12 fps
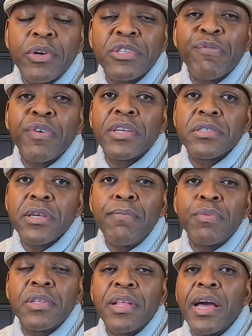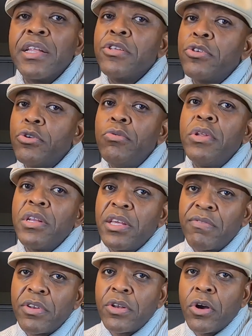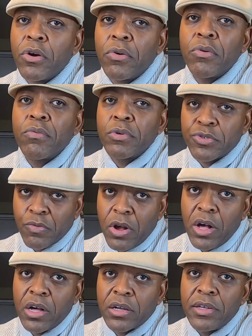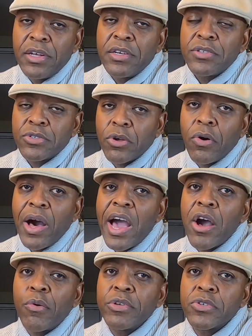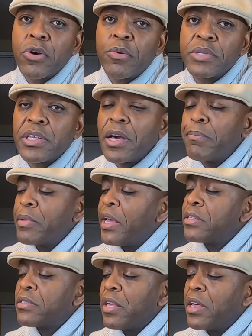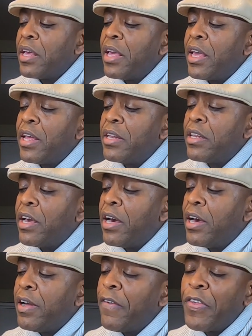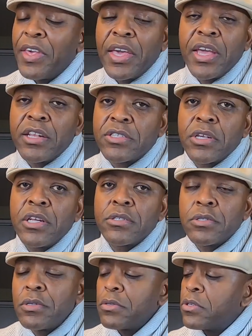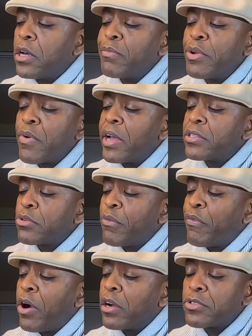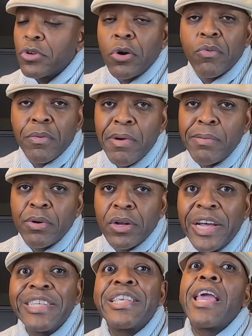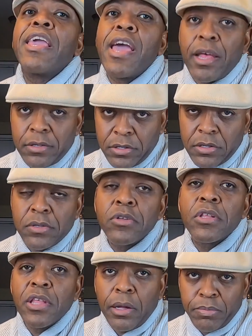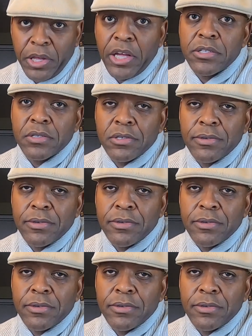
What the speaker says: to fix something that you didn't even know was wrong. So I always go with the updates, and it's done me right so far. So remember, say yes to the updates.